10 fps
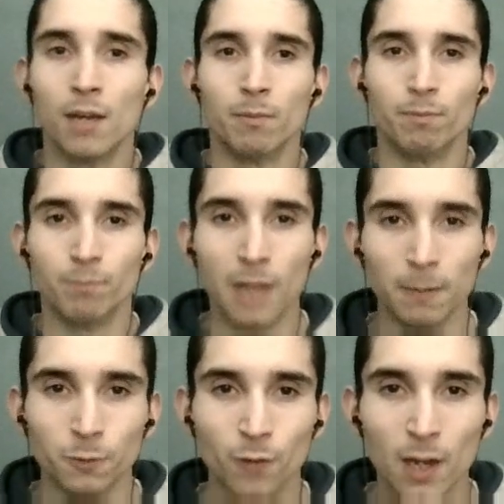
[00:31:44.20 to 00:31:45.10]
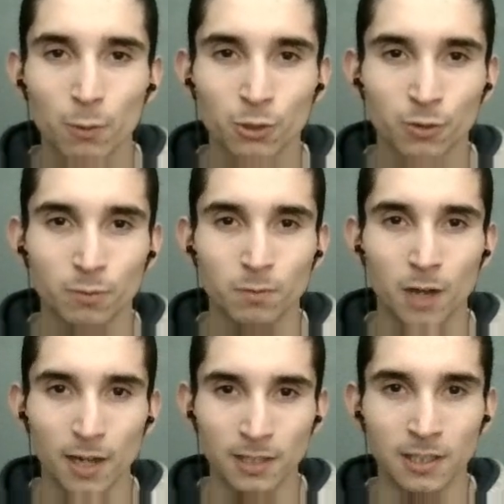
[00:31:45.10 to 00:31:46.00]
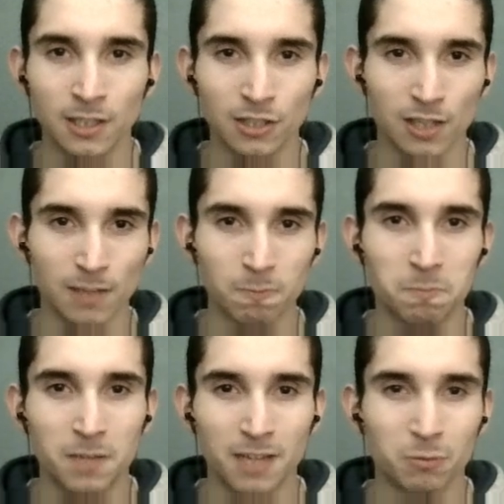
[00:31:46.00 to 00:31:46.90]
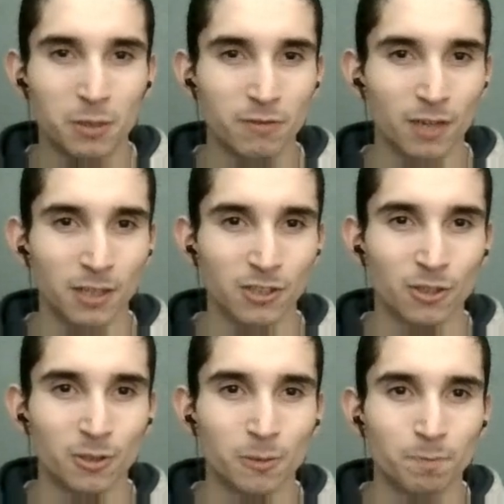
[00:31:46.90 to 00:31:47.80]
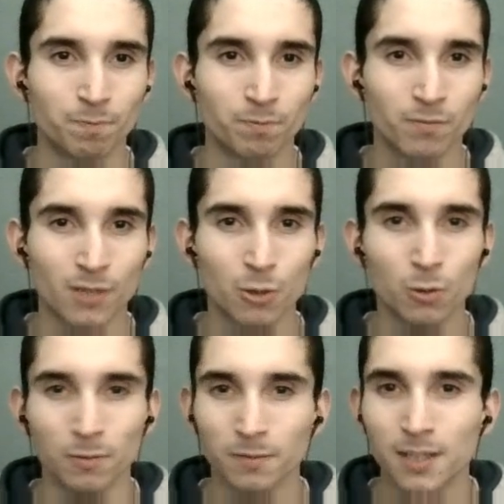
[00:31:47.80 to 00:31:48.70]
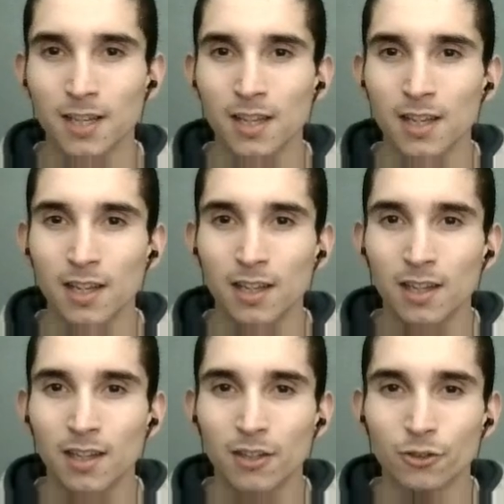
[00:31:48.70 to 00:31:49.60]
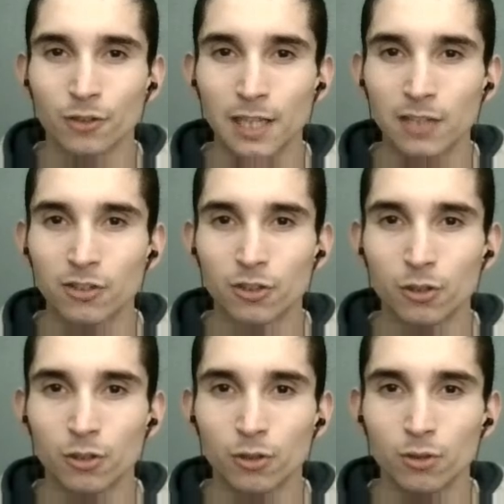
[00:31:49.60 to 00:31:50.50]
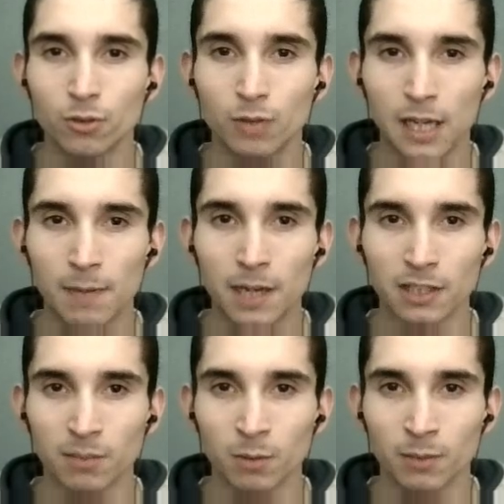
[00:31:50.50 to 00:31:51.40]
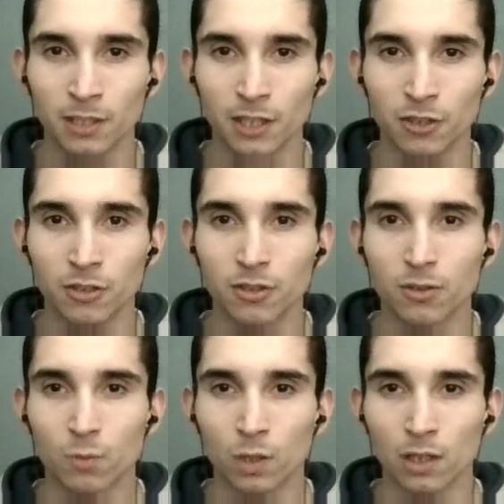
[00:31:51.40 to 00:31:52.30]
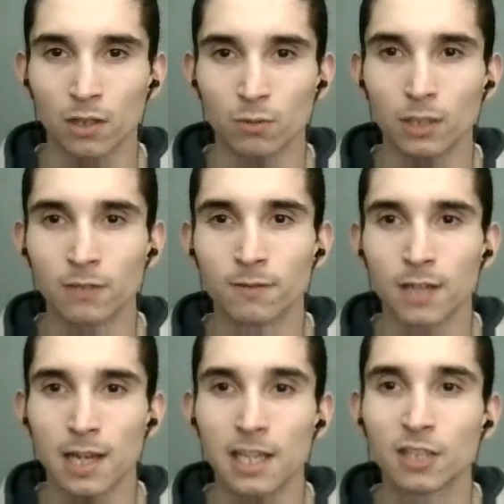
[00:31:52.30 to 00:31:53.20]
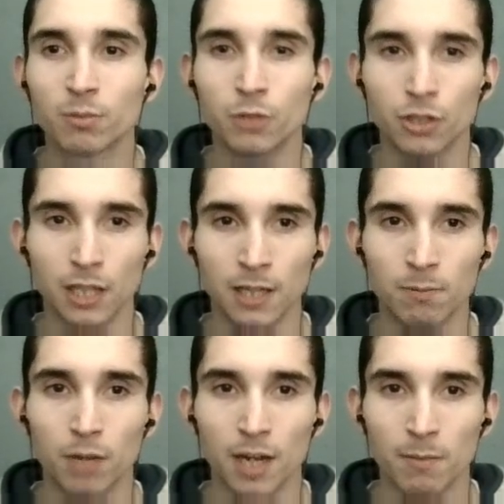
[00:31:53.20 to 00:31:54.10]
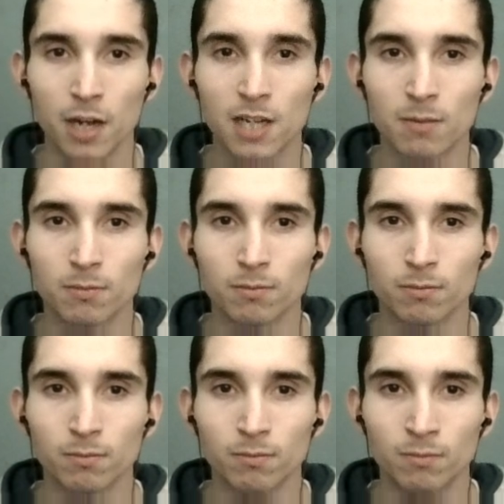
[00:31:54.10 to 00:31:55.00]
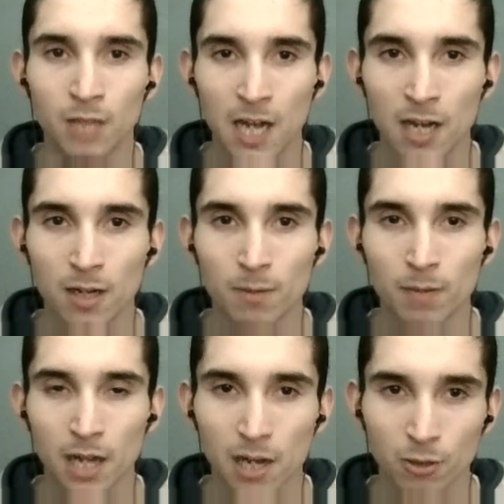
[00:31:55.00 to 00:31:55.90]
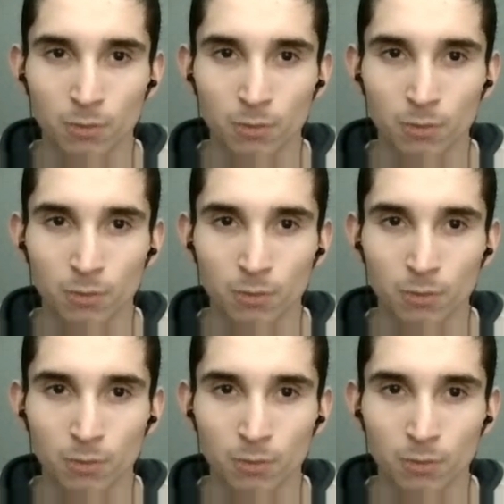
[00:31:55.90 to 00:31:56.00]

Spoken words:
Yeah, Zwei was Ein initially. That's pretty funny. So, cool. So these two Emacs implementations were written for the Lisp machine by Mike McMahon